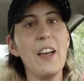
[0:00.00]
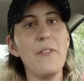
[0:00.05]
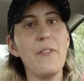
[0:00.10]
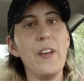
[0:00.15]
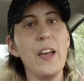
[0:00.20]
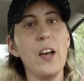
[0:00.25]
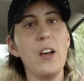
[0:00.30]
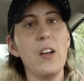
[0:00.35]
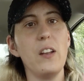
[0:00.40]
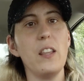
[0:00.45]
I have
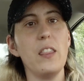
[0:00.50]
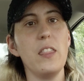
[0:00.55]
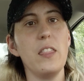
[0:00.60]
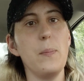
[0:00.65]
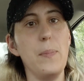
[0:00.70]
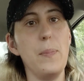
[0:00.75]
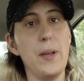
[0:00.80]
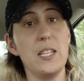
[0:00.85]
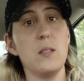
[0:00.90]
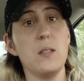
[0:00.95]
found
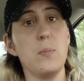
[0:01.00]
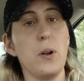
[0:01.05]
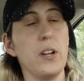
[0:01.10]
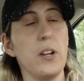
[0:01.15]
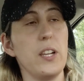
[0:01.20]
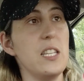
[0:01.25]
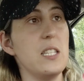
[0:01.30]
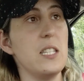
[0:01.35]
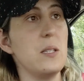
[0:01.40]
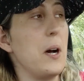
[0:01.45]
the best
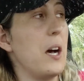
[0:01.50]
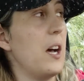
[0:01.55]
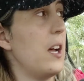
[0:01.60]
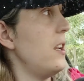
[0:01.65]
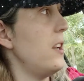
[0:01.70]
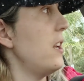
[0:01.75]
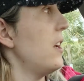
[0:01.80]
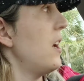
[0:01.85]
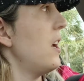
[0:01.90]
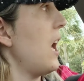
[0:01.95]
parking
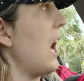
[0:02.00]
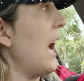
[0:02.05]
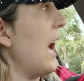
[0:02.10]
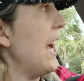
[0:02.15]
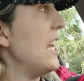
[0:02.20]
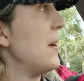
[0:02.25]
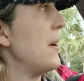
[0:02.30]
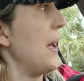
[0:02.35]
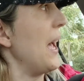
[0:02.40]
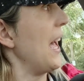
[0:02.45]
spot.
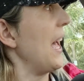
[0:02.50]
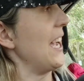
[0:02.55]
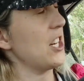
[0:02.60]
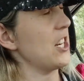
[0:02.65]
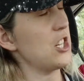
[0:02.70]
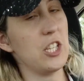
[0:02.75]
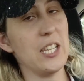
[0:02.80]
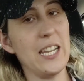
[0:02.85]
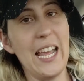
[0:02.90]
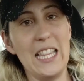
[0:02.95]
I am
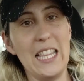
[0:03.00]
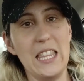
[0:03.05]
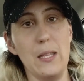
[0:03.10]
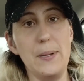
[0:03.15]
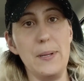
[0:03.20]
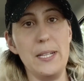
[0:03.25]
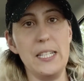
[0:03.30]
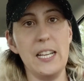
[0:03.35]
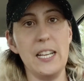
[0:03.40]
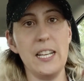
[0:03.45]
actually at
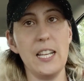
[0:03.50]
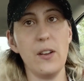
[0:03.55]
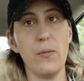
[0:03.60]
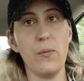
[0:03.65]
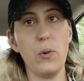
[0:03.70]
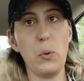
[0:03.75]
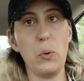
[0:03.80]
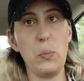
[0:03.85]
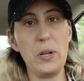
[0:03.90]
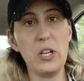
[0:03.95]
the beginning
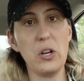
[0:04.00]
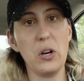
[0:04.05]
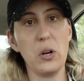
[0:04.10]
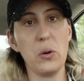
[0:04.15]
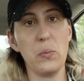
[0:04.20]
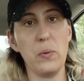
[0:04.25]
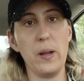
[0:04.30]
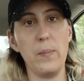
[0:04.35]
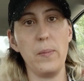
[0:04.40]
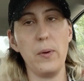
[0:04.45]
of what we
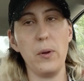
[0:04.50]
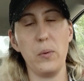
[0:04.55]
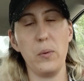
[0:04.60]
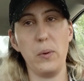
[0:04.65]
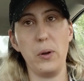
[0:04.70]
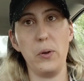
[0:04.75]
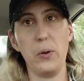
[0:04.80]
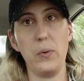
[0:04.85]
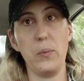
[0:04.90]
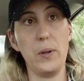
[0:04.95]
call Rainbow
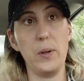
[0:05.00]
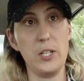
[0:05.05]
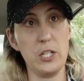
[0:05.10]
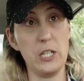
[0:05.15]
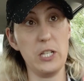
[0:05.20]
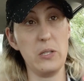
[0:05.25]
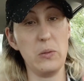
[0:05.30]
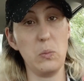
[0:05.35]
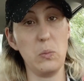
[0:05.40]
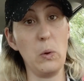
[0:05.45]
Road,
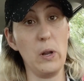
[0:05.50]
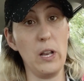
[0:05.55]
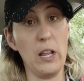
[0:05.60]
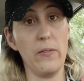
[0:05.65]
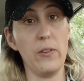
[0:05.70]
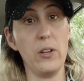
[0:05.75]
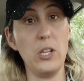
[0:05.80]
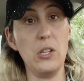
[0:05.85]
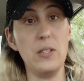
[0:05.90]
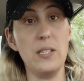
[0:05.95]
which is
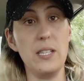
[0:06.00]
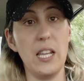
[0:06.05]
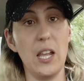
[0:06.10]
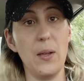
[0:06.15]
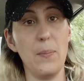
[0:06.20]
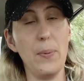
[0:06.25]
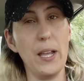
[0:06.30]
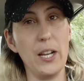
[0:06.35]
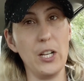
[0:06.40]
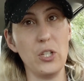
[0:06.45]
whenever you see
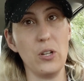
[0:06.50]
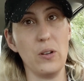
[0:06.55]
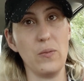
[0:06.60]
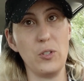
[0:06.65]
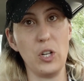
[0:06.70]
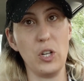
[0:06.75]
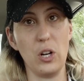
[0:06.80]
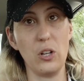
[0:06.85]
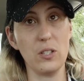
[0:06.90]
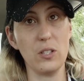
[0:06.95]
a picture
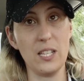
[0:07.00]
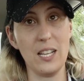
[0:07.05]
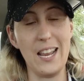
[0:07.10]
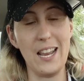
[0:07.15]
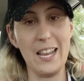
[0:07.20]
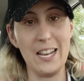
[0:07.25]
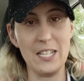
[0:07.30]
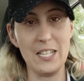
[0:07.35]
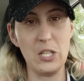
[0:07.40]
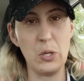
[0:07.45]
of
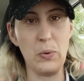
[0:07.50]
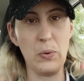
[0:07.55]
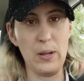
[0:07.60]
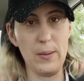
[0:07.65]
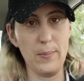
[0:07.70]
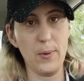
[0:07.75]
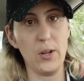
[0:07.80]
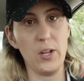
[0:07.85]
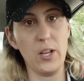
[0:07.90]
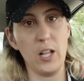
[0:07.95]
Charleston, it is the
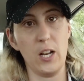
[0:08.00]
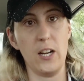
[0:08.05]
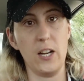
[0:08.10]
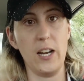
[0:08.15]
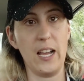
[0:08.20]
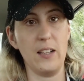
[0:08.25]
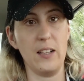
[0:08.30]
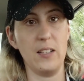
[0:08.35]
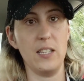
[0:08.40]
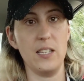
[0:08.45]
rainbow
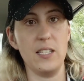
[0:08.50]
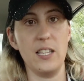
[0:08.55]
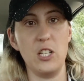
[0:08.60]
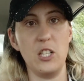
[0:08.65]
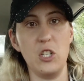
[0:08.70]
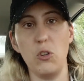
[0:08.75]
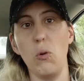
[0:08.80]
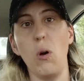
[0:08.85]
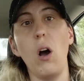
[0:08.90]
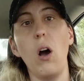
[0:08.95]
colored houses
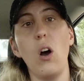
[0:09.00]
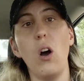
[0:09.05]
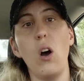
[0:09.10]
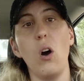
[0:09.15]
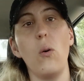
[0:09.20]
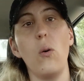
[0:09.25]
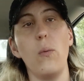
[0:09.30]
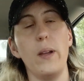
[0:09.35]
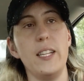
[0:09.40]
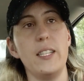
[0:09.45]
that you
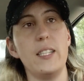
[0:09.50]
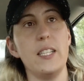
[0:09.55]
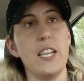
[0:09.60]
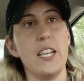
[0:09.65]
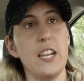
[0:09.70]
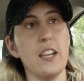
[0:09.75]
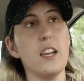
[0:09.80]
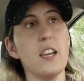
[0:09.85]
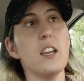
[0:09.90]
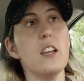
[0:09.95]
always
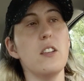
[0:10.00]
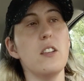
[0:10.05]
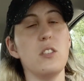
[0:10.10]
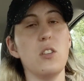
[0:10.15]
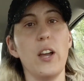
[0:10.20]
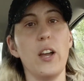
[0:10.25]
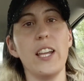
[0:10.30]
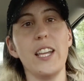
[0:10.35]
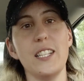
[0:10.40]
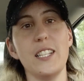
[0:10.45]
see.
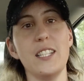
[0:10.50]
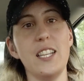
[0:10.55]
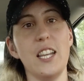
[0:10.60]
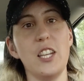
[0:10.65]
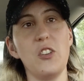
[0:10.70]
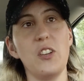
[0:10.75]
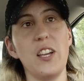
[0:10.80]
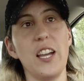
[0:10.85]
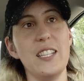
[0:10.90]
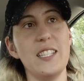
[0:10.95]
So I get to
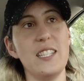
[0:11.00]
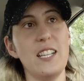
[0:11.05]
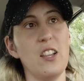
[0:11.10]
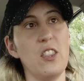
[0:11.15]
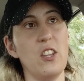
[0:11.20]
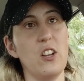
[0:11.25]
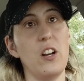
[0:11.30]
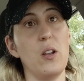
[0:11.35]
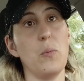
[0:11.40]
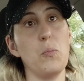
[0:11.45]
take you guys
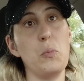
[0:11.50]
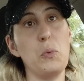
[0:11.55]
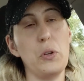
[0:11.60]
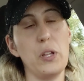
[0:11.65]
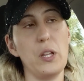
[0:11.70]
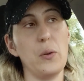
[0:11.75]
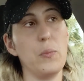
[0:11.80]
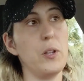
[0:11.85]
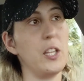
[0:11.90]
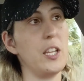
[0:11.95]
down there, and I'm
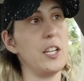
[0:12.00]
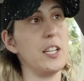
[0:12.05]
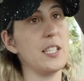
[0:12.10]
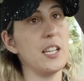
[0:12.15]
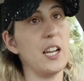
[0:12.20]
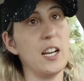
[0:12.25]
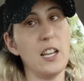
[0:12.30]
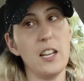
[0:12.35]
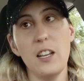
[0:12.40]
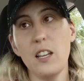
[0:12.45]
really, really
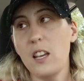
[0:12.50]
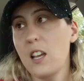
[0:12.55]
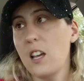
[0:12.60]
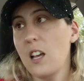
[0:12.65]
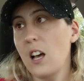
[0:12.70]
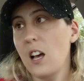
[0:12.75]
excited.